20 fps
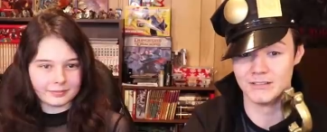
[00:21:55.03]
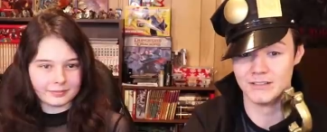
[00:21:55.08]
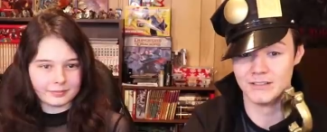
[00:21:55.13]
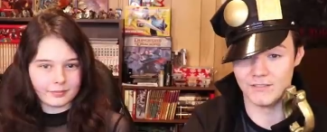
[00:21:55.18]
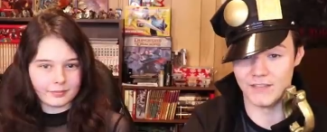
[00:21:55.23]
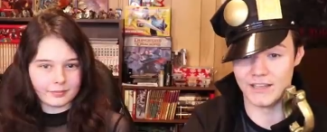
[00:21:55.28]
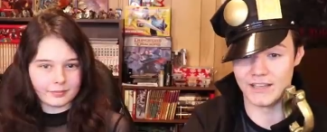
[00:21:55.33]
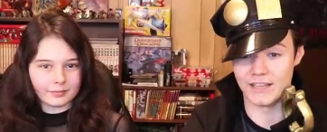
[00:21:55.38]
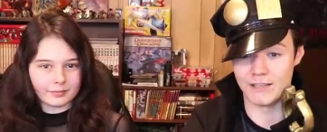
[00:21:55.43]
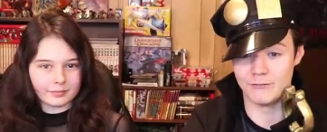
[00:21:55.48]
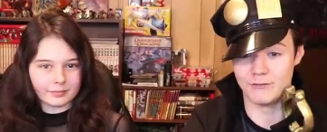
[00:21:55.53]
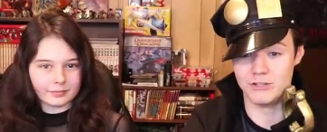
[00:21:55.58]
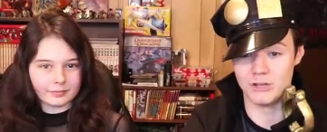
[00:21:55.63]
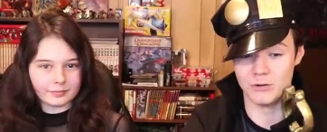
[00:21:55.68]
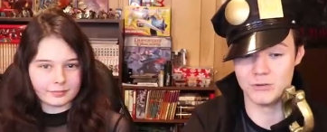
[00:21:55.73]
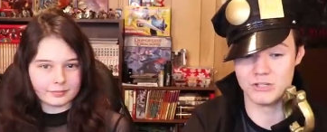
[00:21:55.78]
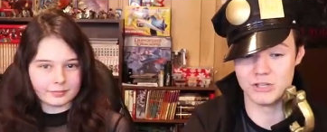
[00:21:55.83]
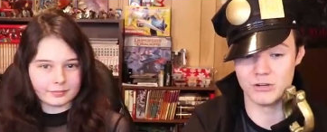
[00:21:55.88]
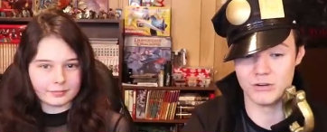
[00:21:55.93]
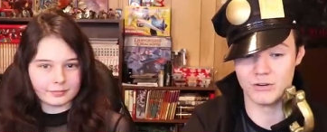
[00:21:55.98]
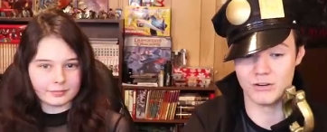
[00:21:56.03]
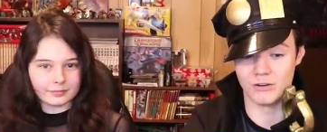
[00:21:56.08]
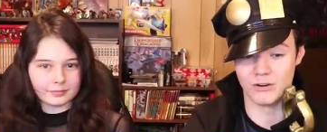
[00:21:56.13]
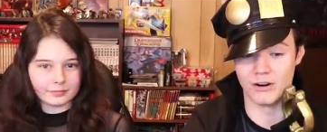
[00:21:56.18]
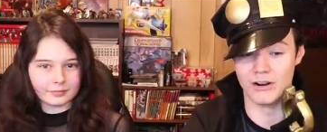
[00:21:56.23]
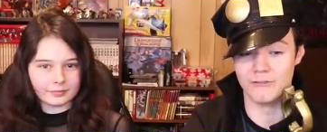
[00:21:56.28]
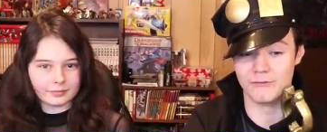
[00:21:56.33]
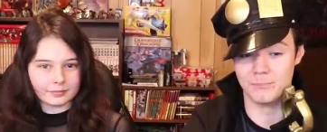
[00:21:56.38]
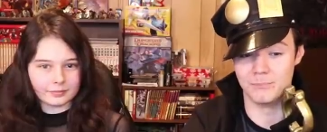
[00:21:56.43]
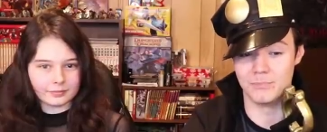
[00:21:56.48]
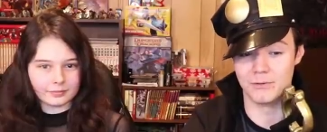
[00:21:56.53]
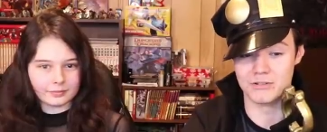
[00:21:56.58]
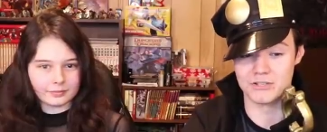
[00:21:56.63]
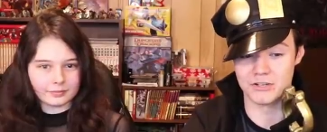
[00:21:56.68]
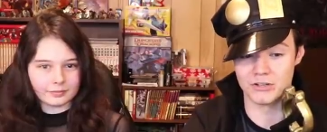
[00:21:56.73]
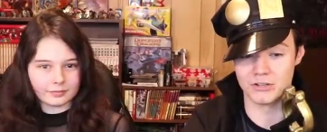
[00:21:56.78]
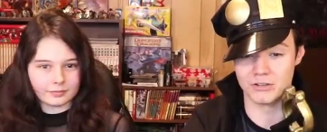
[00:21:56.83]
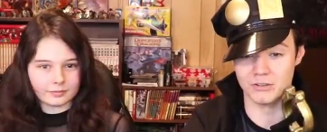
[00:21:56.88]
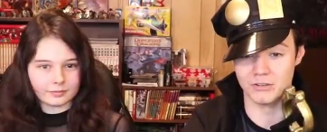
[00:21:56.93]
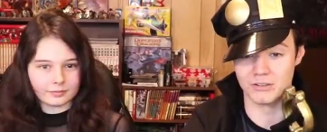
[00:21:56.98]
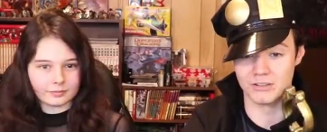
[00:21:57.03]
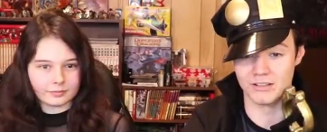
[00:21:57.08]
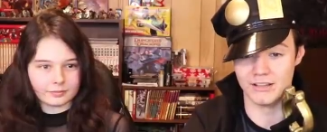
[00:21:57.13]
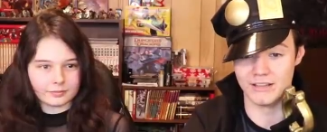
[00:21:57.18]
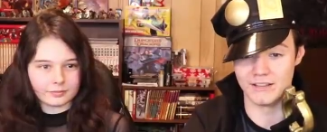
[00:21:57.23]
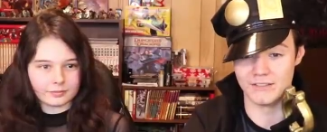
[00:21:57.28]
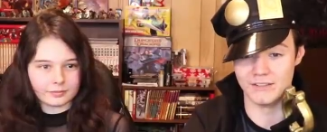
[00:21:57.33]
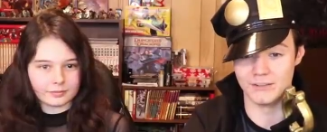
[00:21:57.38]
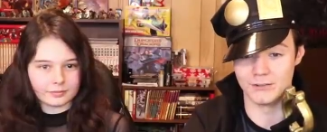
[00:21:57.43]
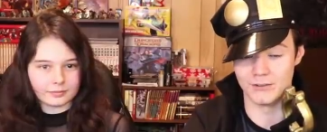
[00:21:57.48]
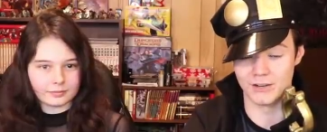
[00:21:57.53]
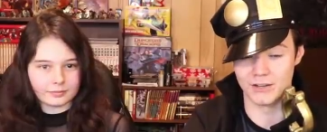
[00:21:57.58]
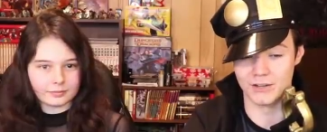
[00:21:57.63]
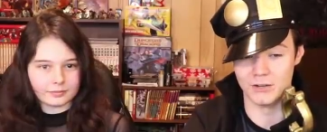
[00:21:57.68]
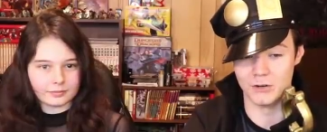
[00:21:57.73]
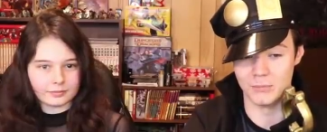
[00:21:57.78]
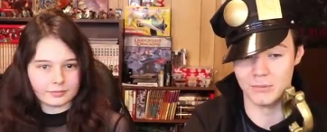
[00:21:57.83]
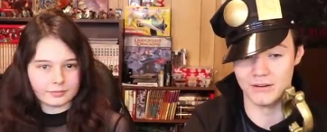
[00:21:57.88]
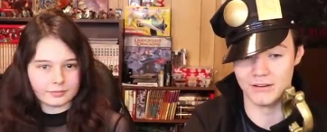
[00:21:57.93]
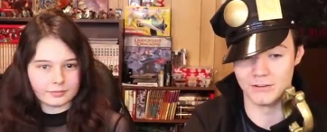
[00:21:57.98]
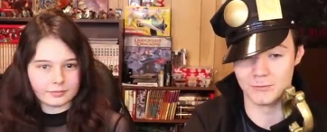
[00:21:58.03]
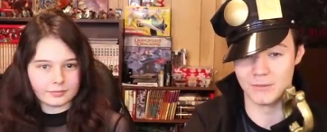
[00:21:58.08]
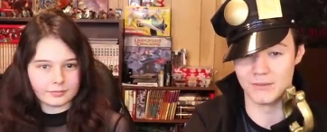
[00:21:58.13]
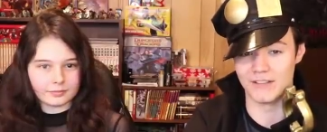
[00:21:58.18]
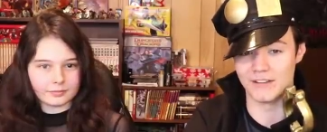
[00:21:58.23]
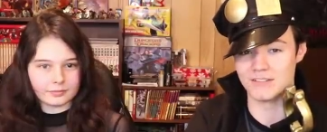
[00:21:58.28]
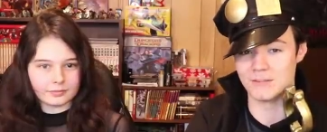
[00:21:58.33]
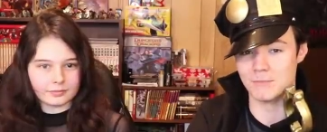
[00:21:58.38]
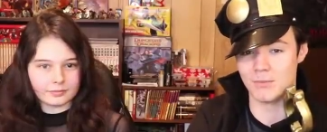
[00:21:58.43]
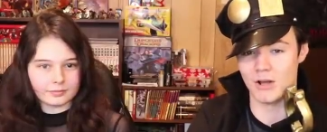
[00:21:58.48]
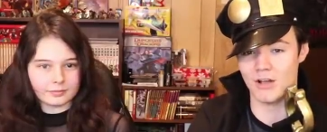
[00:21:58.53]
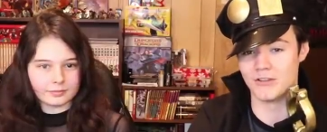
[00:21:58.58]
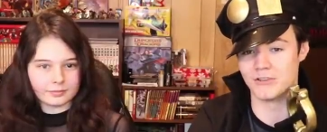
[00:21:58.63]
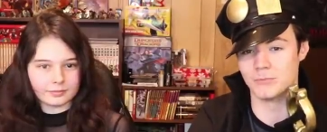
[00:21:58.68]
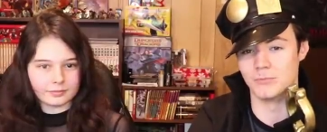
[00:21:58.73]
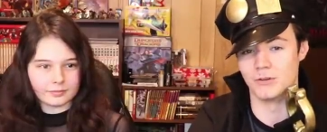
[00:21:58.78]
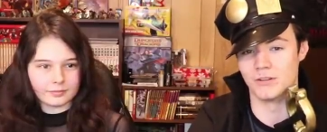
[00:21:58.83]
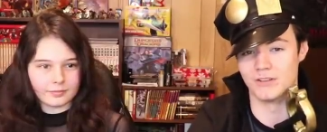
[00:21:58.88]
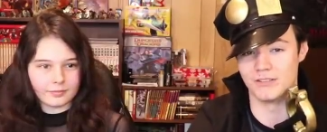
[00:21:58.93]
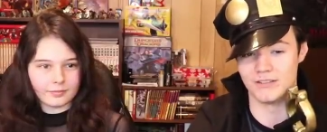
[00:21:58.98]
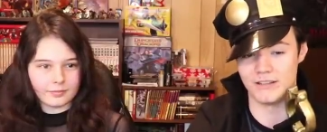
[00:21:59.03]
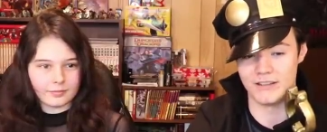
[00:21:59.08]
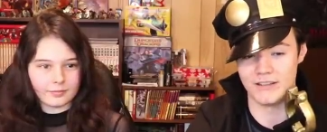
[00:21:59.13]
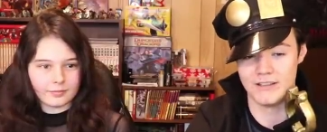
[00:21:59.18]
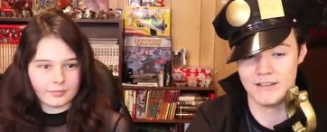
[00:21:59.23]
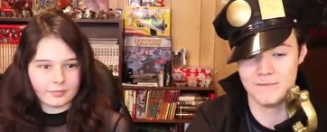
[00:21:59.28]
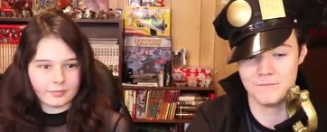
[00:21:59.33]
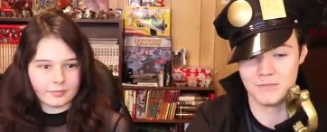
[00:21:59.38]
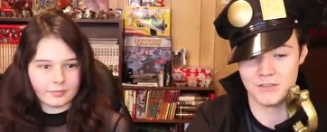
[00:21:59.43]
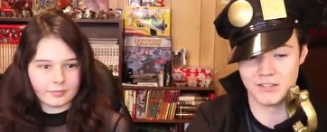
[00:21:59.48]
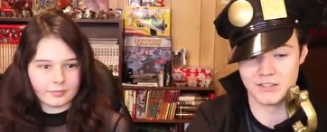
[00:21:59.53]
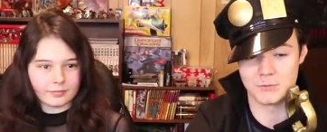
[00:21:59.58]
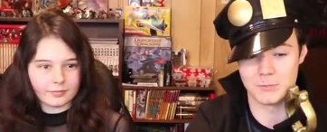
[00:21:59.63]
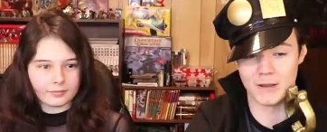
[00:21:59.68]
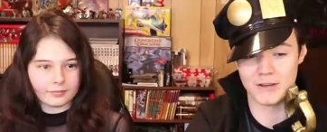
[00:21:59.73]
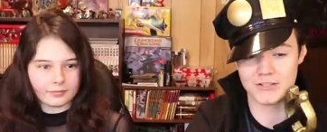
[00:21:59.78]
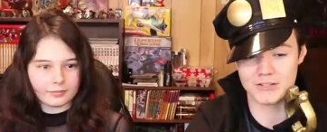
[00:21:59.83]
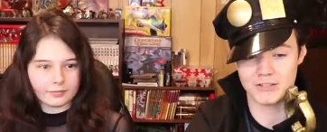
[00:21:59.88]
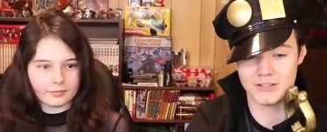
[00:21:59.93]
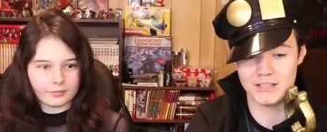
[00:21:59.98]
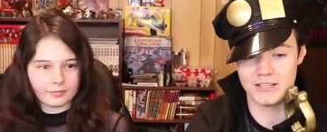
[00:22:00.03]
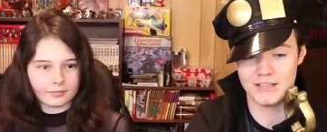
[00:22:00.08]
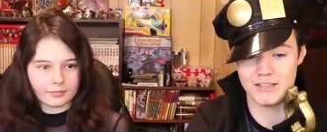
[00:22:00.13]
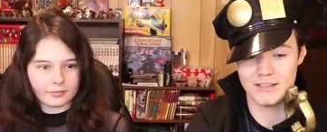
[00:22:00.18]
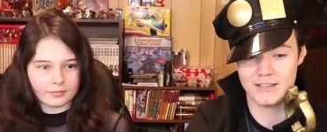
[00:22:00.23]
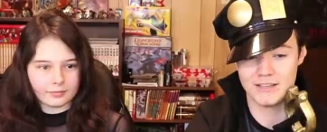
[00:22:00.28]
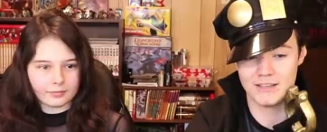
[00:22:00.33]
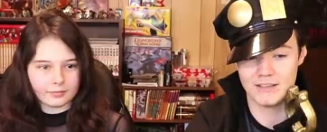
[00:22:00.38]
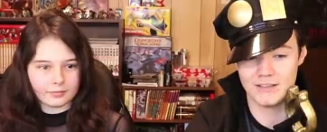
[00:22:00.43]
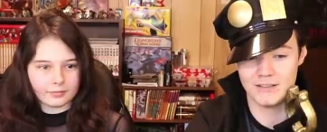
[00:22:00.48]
Speaker 1: Like if JoJo or if Berserk looked like these fucking openings, but that's mm-hmm. impossible because like especially